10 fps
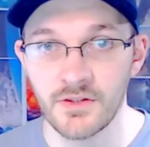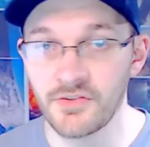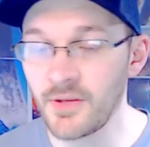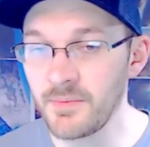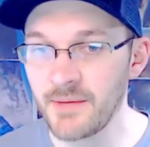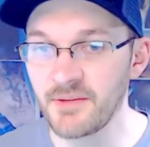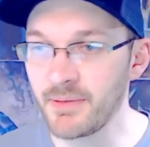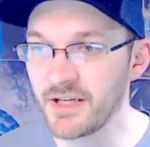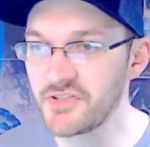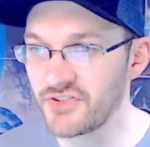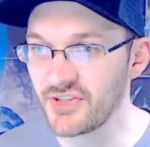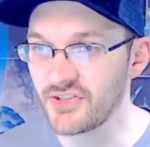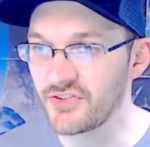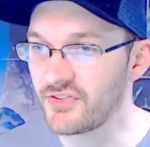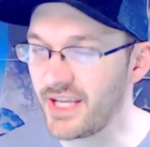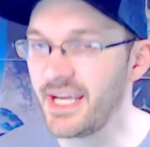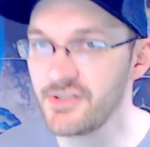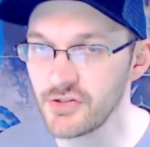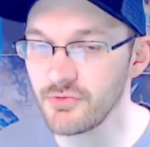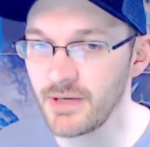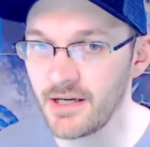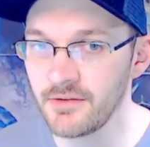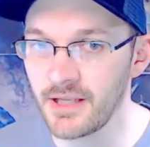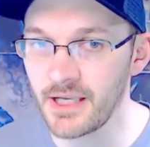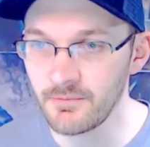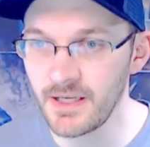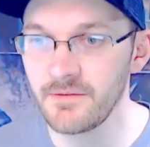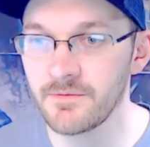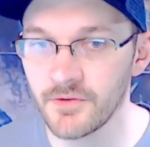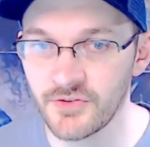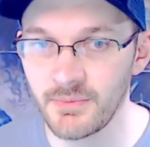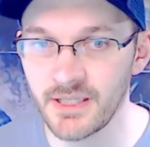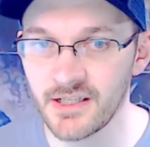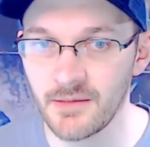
So sometimes it's better just to stand your ground and wait for somebody